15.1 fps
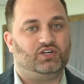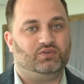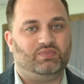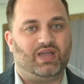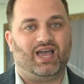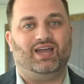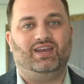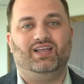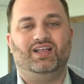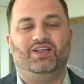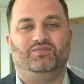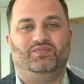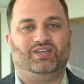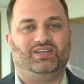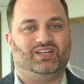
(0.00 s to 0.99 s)
are bad,
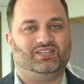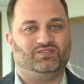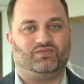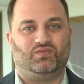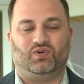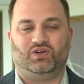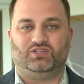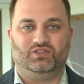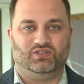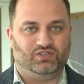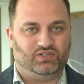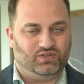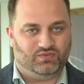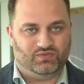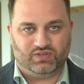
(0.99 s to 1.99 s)
because of course
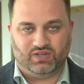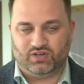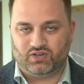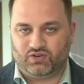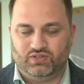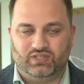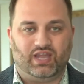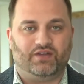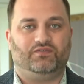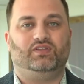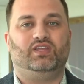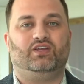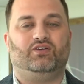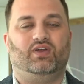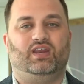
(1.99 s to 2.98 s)
you can
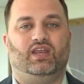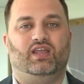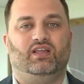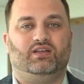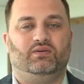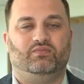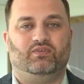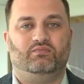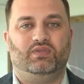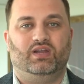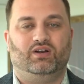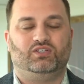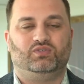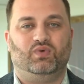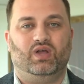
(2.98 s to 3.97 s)
definitely create income from
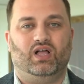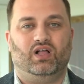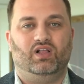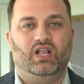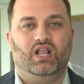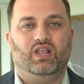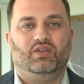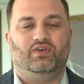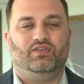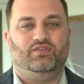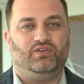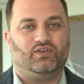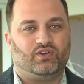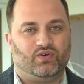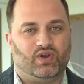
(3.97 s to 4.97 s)
there as well, but if
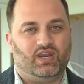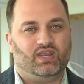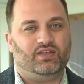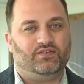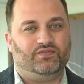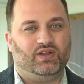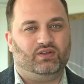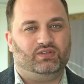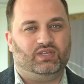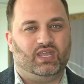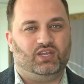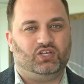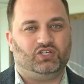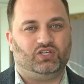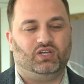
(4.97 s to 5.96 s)
you're creating a
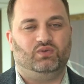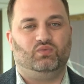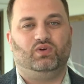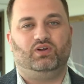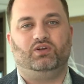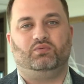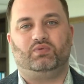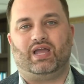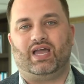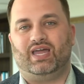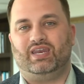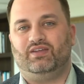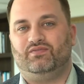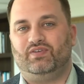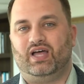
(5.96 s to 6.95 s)
foundation where you're
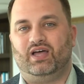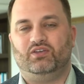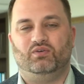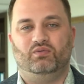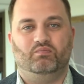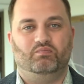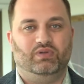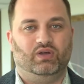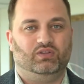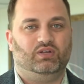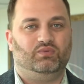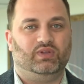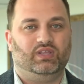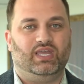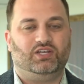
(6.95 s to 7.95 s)
adding value and
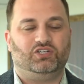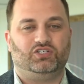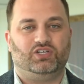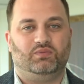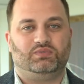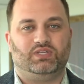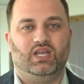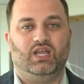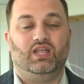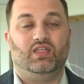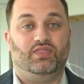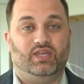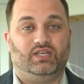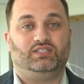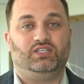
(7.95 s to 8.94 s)
building relationships,
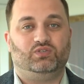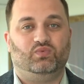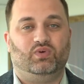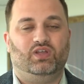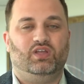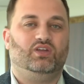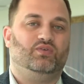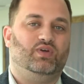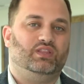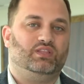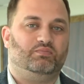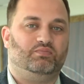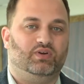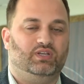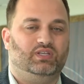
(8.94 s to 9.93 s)
this is where you create the
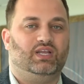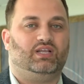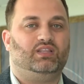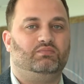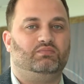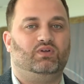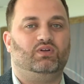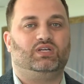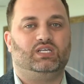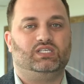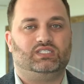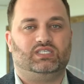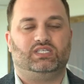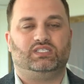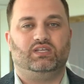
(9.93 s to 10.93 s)
predictable and
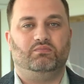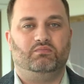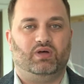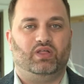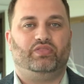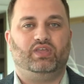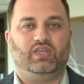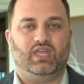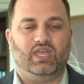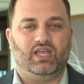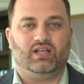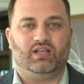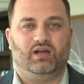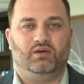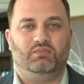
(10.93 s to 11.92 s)
consistent monthly
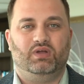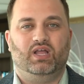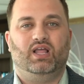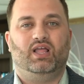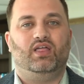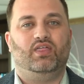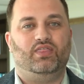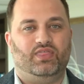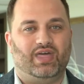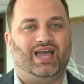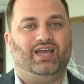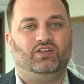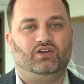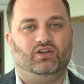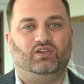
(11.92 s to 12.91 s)
income
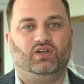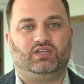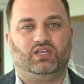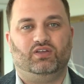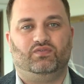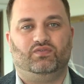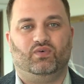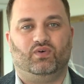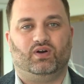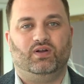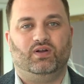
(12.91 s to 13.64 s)
that you're looking for.